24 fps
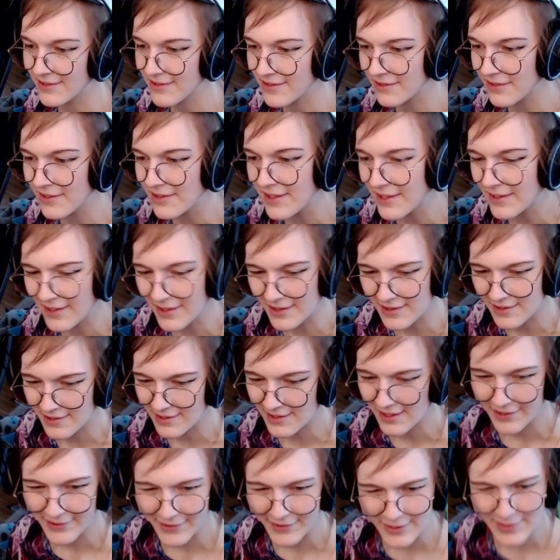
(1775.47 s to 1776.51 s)
So I think
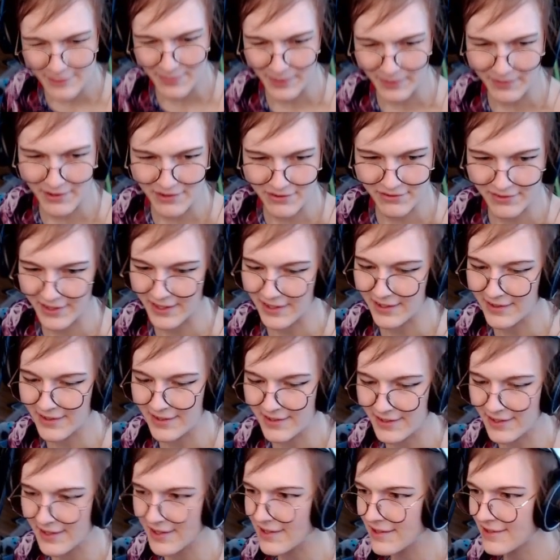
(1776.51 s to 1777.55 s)
it's probably fine in this
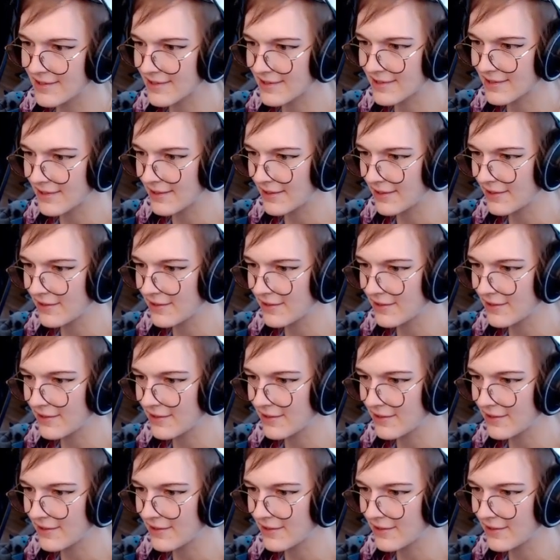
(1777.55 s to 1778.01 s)
case.